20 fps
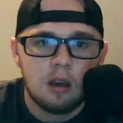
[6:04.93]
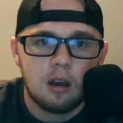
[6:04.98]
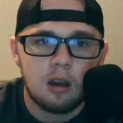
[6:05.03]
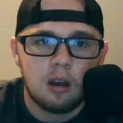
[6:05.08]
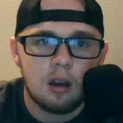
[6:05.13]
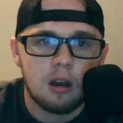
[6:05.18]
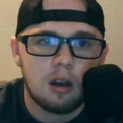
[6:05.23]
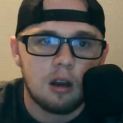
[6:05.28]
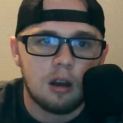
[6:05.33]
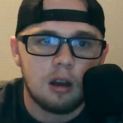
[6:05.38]

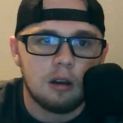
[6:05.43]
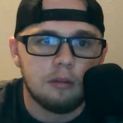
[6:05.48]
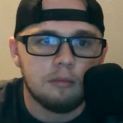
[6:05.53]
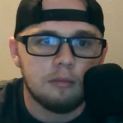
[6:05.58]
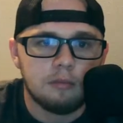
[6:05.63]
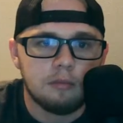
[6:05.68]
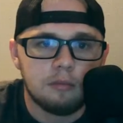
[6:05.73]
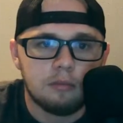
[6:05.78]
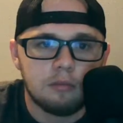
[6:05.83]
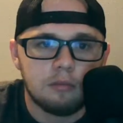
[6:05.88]

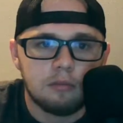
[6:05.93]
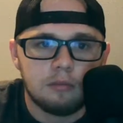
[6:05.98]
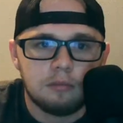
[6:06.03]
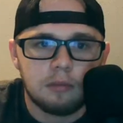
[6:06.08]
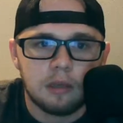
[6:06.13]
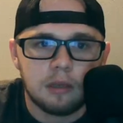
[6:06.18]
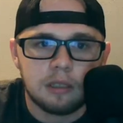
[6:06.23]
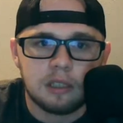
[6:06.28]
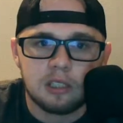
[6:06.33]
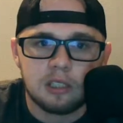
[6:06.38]

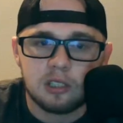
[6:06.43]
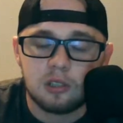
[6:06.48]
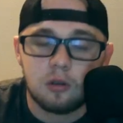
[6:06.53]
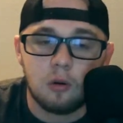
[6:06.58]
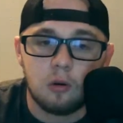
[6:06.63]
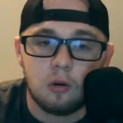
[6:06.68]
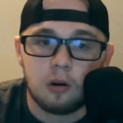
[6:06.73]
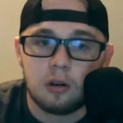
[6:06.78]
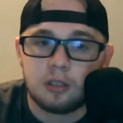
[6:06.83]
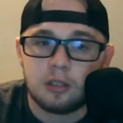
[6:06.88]
But the
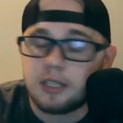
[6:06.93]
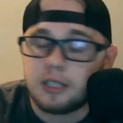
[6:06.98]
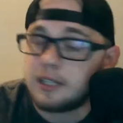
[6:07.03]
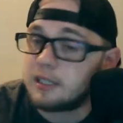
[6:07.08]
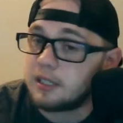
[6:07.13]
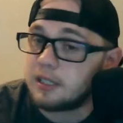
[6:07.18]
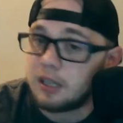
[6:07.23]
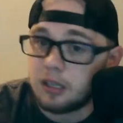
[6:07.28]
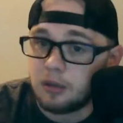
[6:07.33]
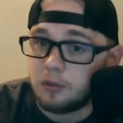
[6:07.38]
score
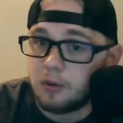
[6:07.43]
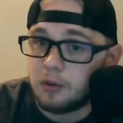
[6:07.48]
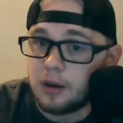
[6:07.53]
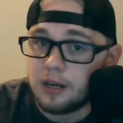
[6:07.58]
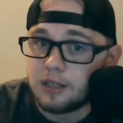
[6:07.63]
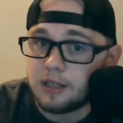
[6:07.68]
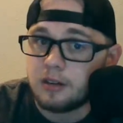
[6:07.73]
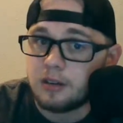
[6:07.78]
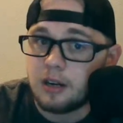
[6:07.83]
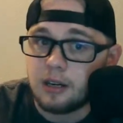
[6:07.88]
says
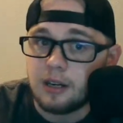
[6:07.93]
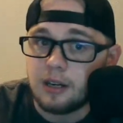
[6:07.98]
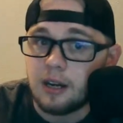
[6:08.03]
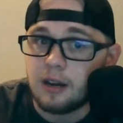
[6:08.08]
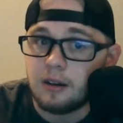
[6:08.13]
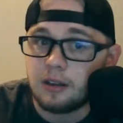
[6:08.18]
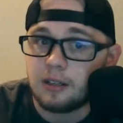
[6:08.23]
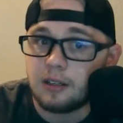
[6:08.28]
otherwise right now.